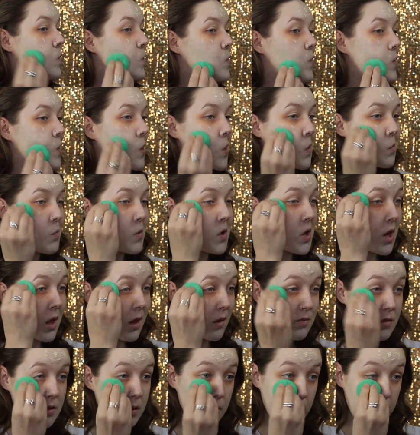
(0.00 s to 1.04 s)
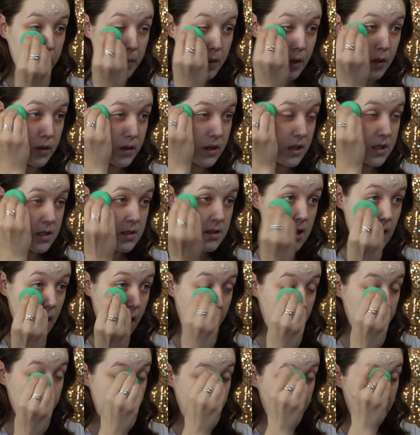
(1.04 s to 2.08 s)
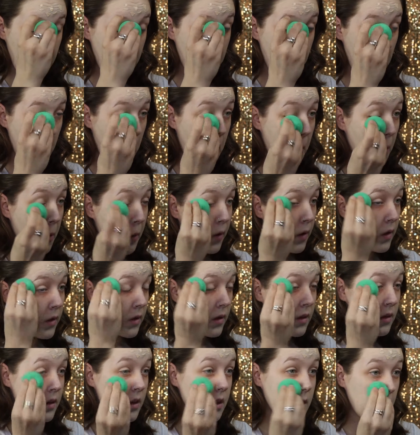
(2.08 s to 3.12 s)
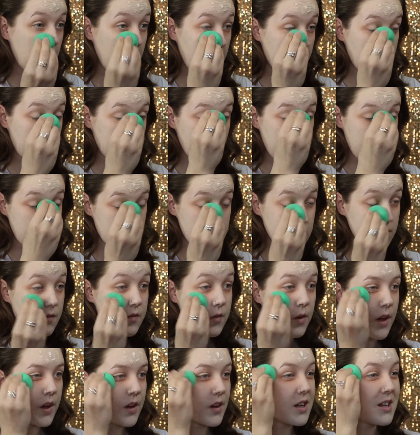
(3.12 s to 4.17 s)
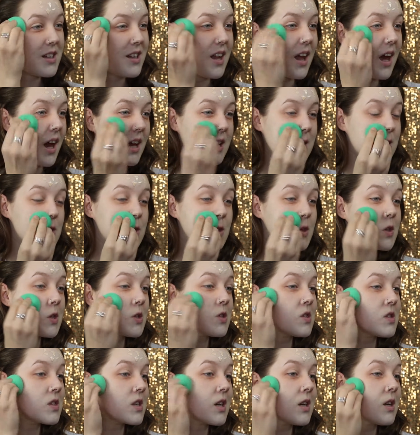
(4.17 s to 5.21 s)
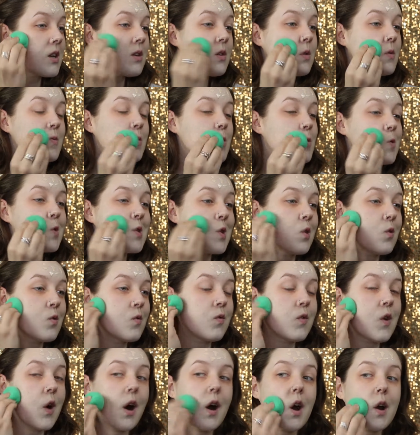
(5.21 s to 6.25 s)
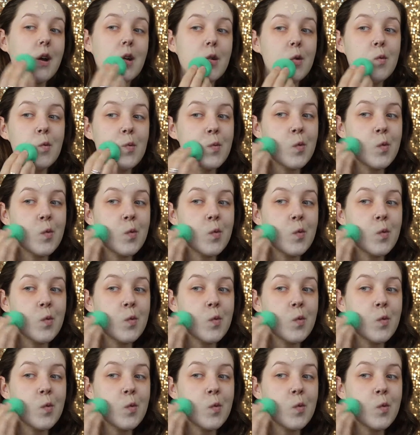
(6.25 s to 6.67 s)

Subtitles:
Yeah, I'm gonna have to build this up. It looks very nice on the skin so far,